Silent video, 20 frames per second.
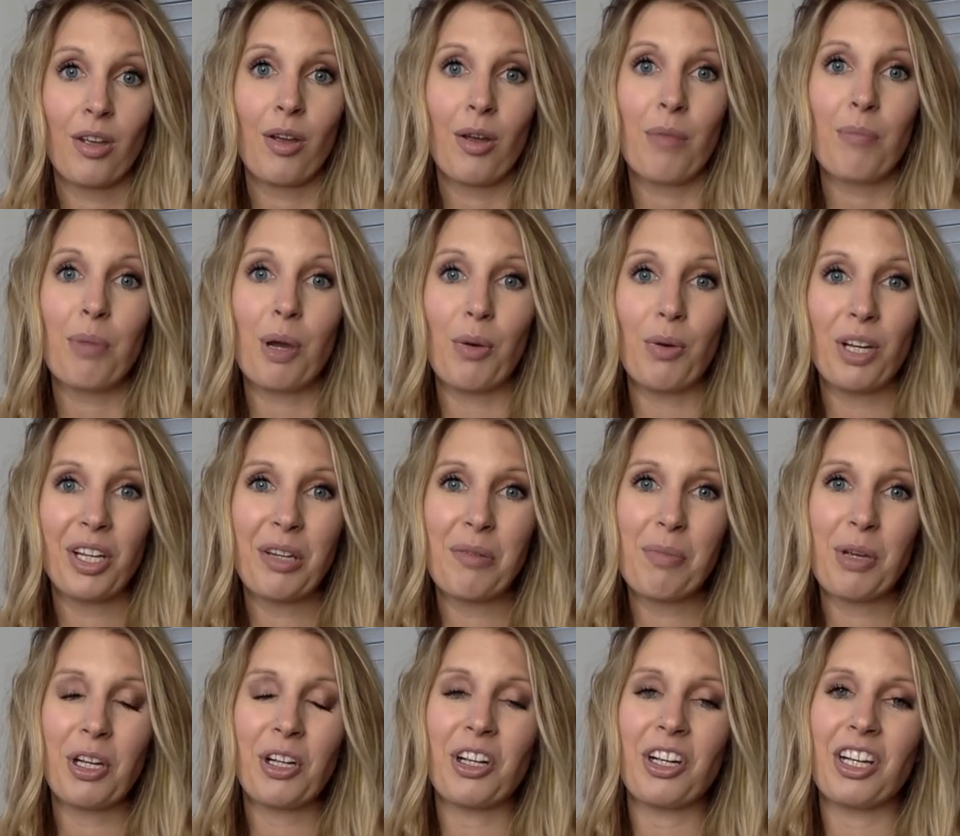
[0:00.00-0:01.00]
But when
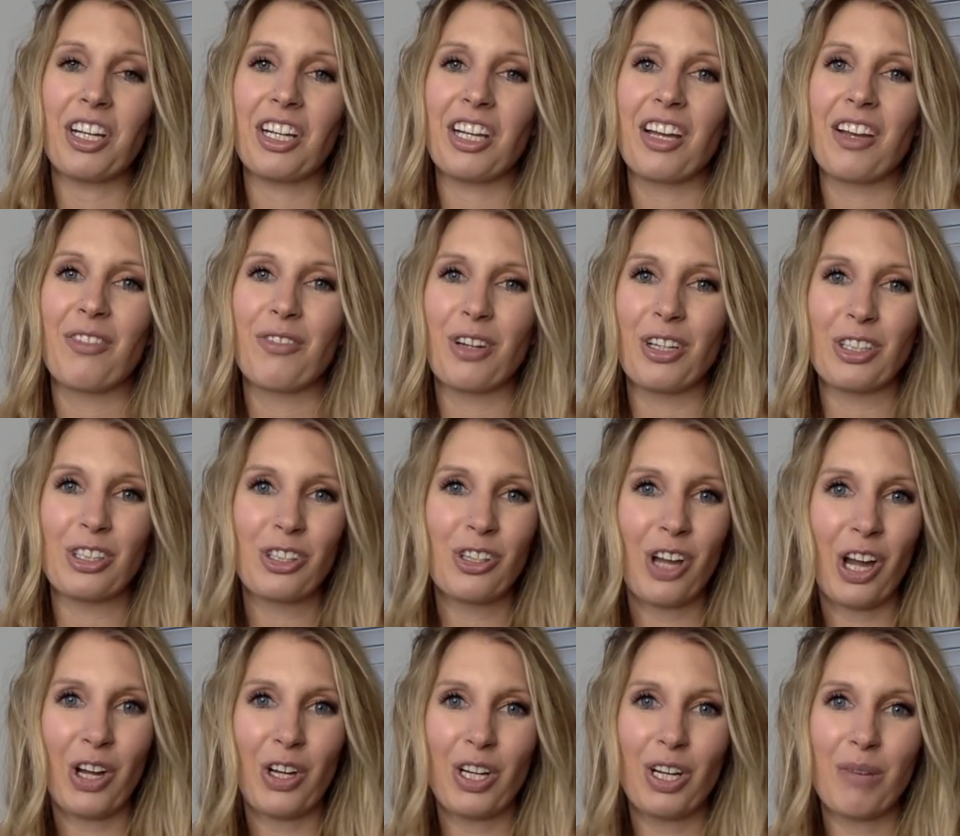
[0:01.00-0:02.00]
comparing functional
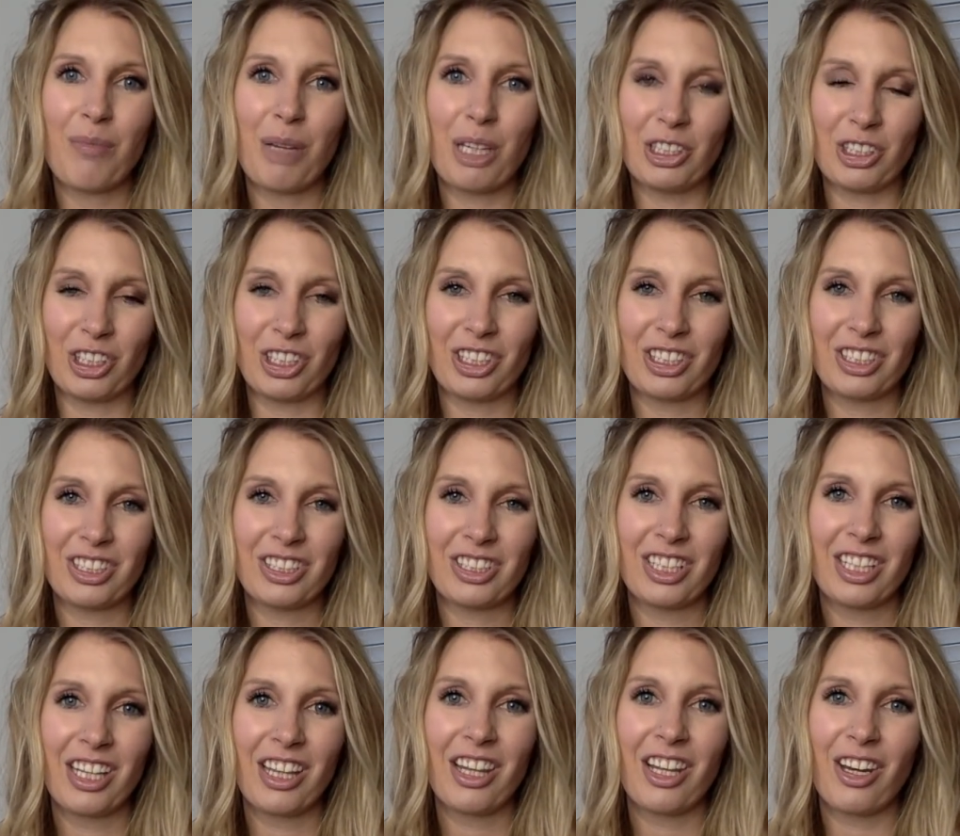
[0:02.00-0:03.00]
outcome measures,
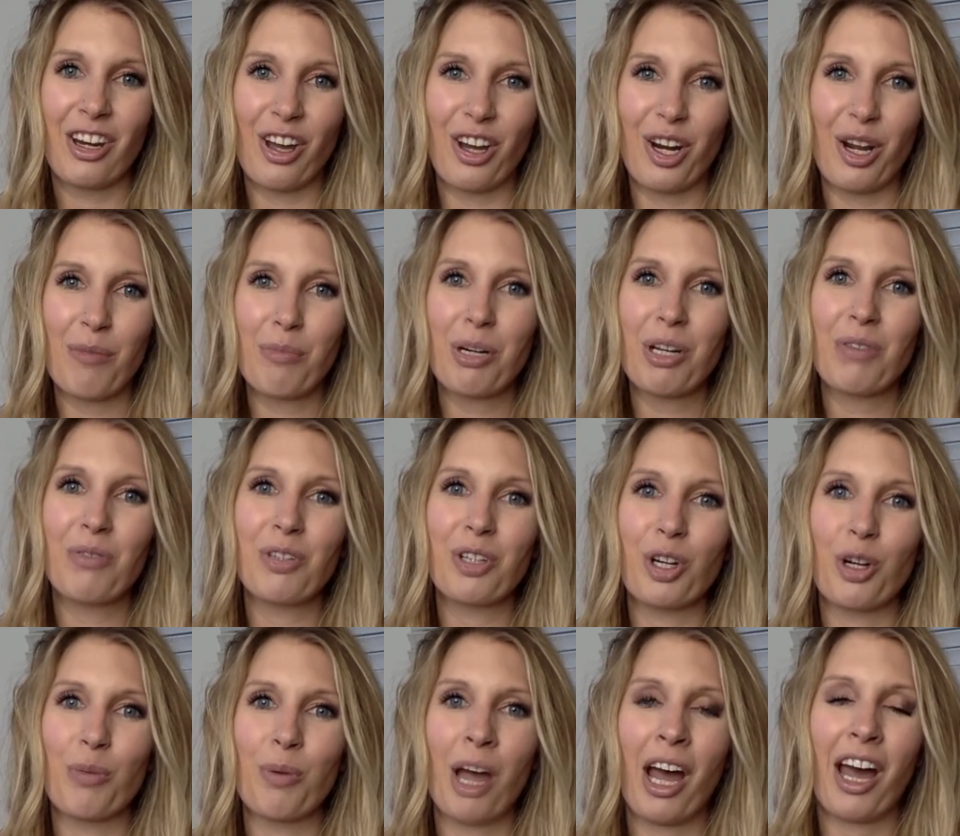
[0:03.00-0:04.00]
the non-operative
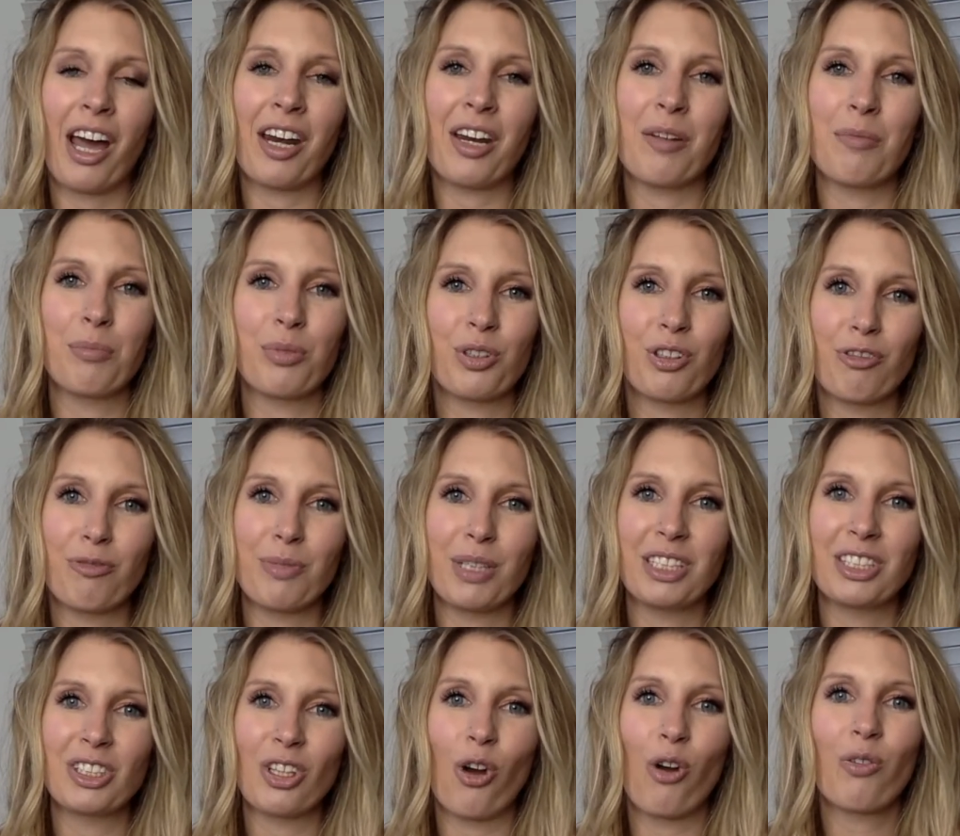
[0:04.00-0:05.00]
group had
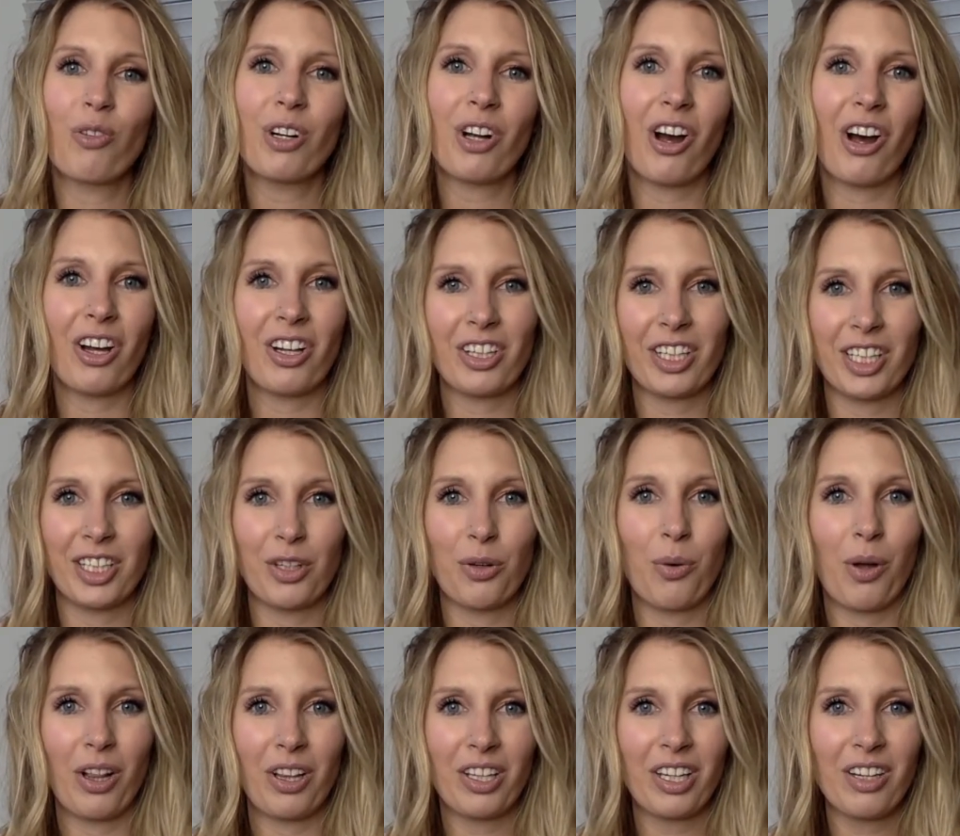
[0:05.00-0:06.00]
improvements overall in
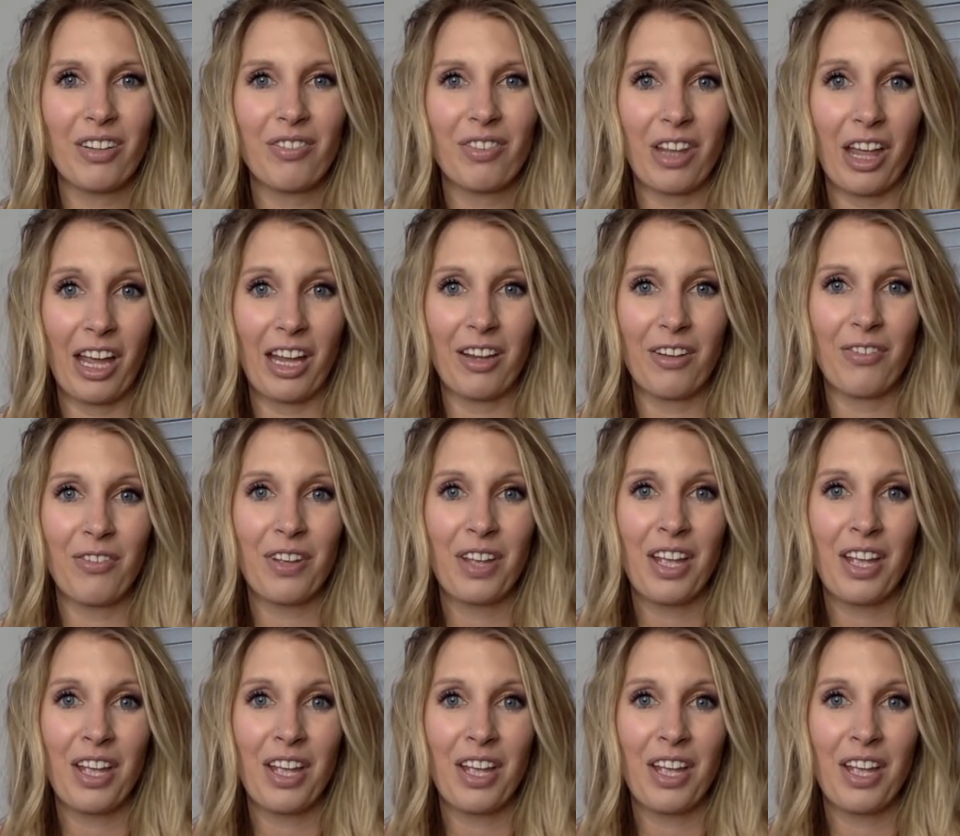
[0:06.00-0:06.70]
quality of life